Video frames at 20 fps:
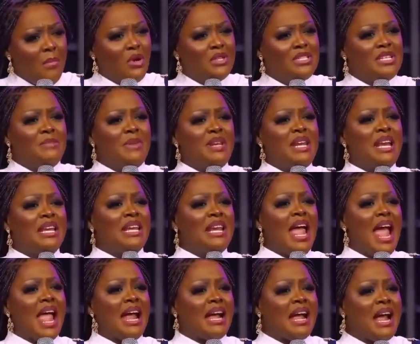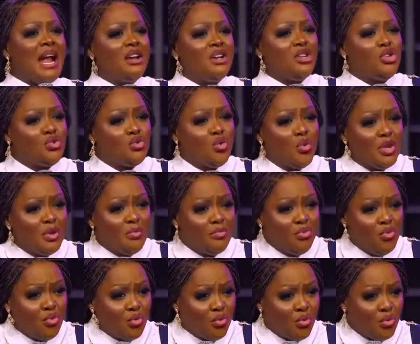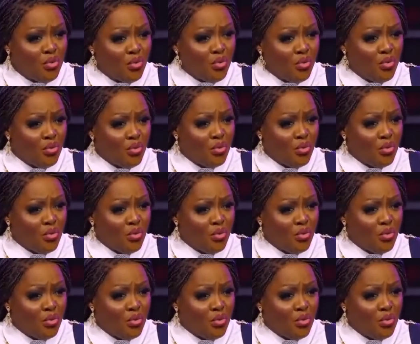But immediately I carry storybook.